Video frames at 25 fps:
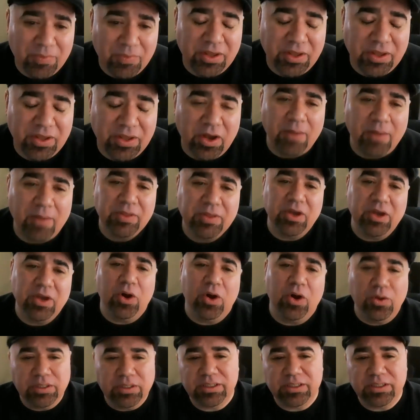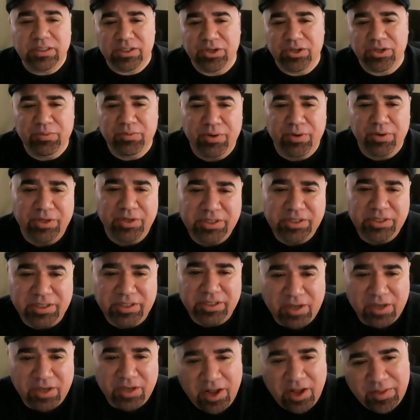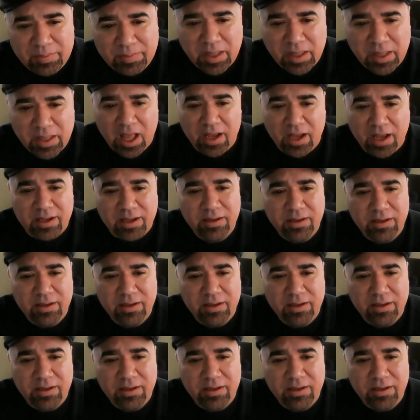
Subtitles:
I'm the oldest new person on the block.